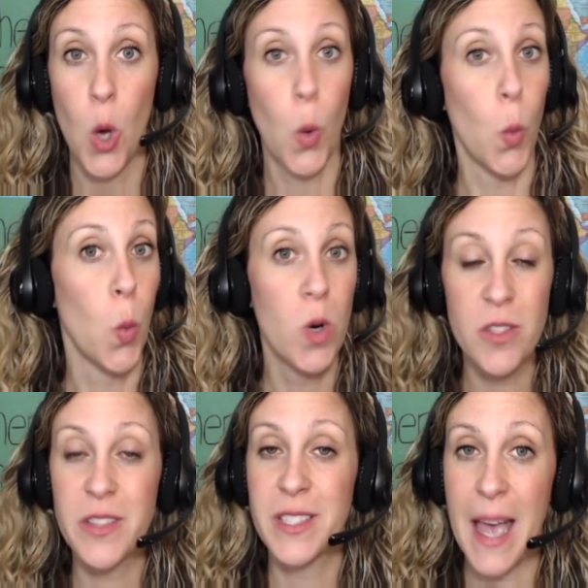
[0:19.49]
What are
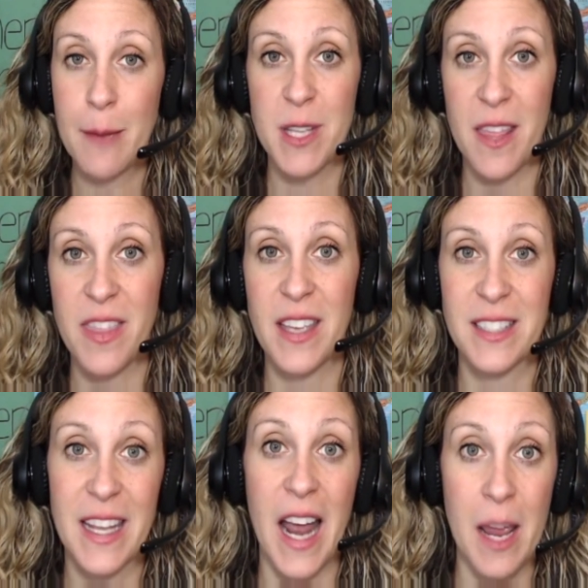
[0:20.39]
the top ten things
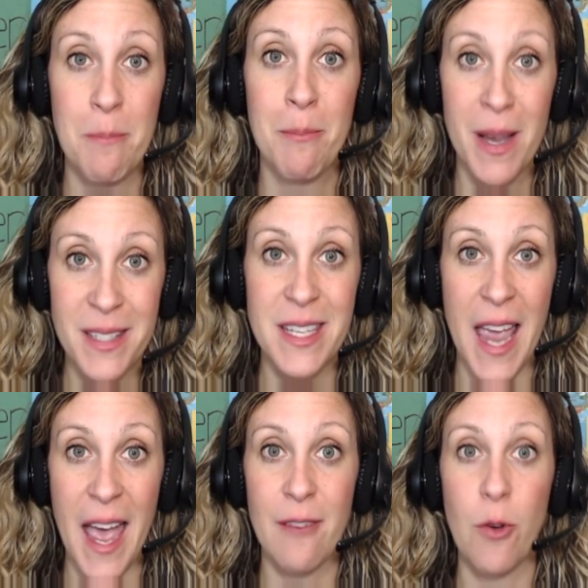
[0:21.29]
that I must
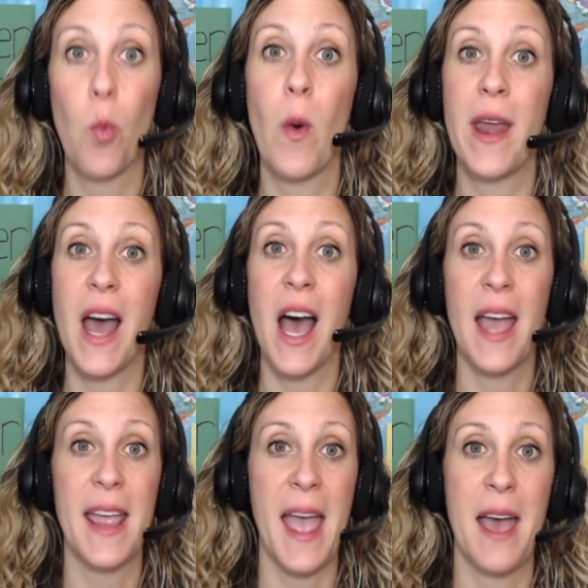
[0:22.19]
have when
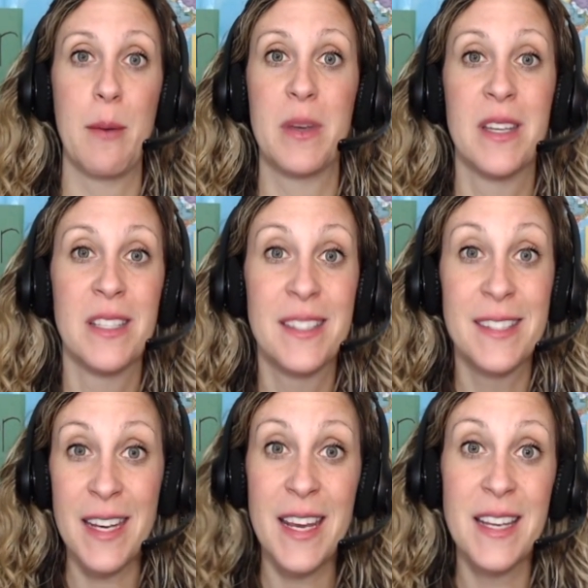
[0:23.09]
I am
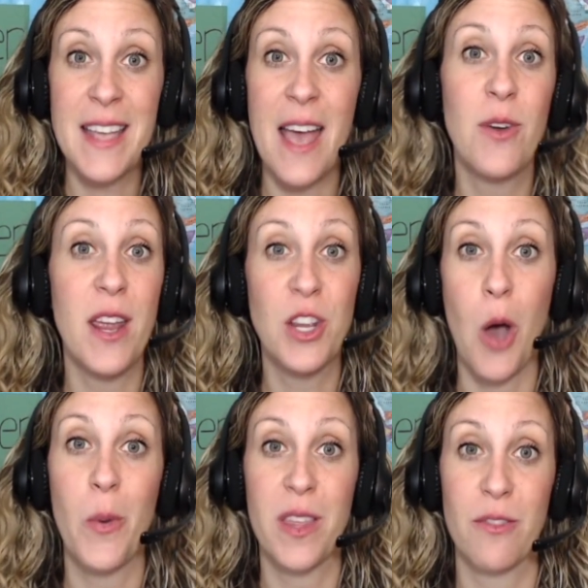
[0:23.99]
sitting down and
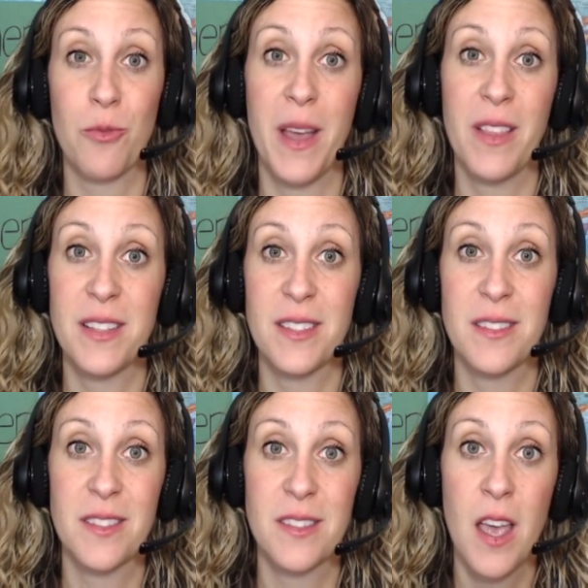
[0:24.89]
going through my
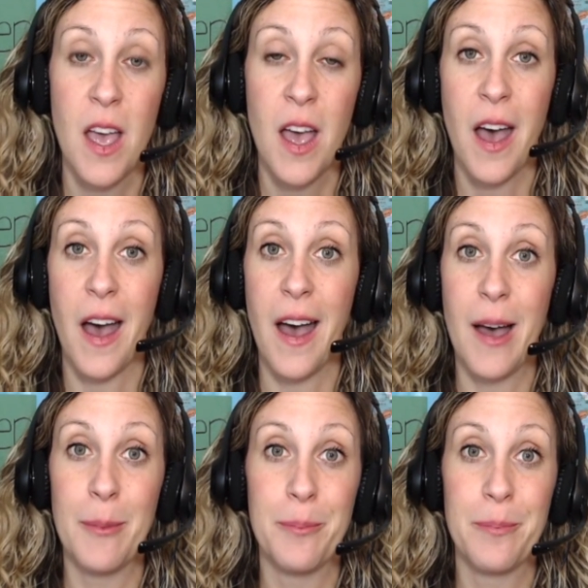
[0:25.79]
lessons?
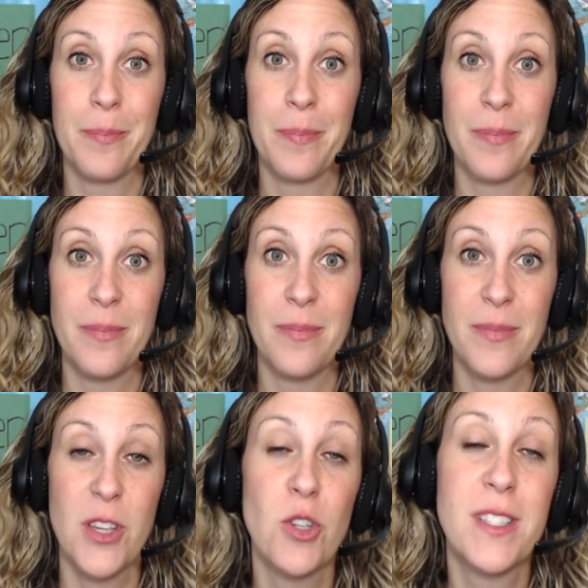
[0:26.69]
Um,
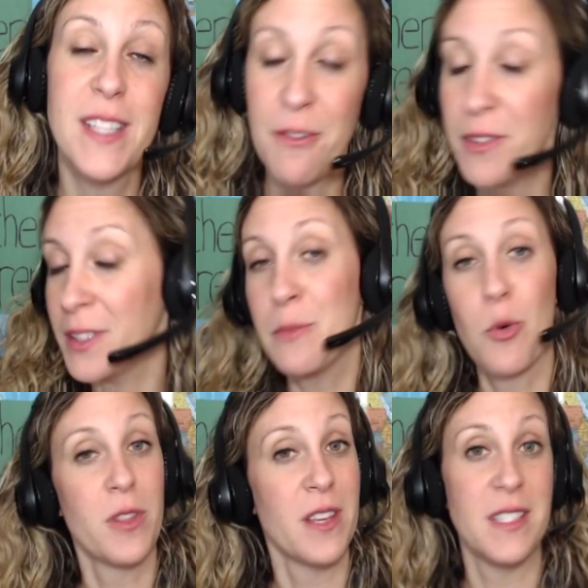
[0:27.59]
there's definitely
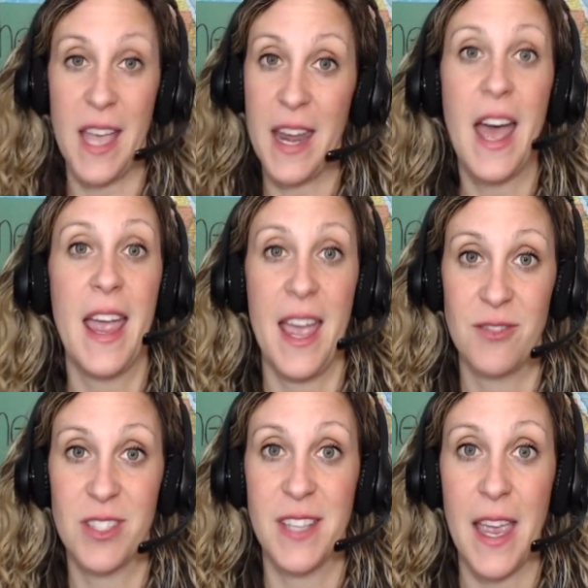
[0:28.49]
more than ten, I have
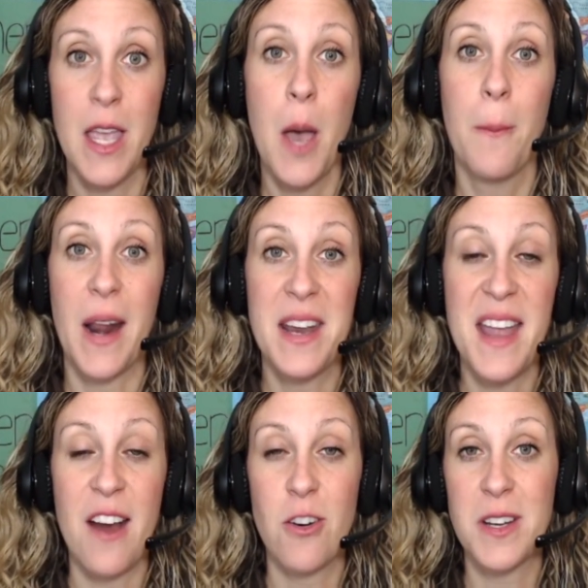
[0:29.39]
to say, but I
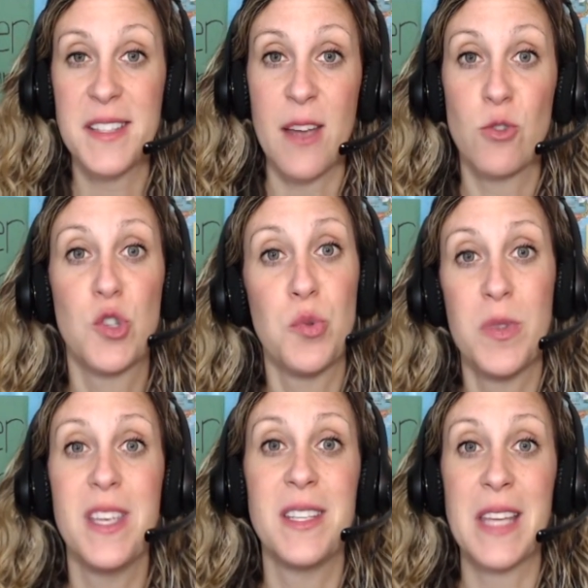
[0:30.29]
narrowed it down to
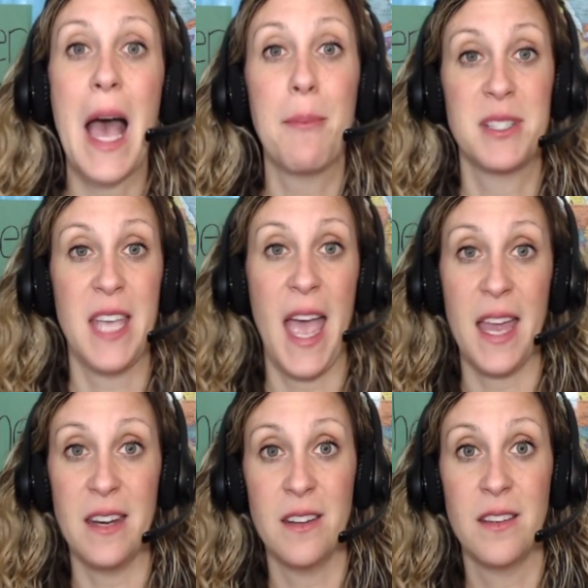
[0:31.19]
the top
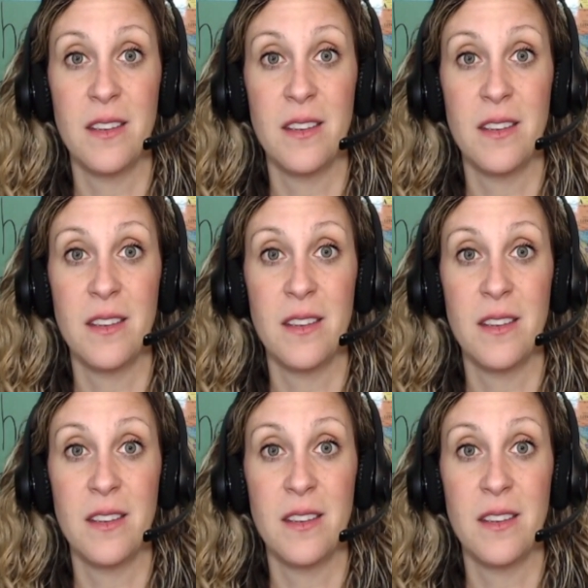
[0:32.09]
ten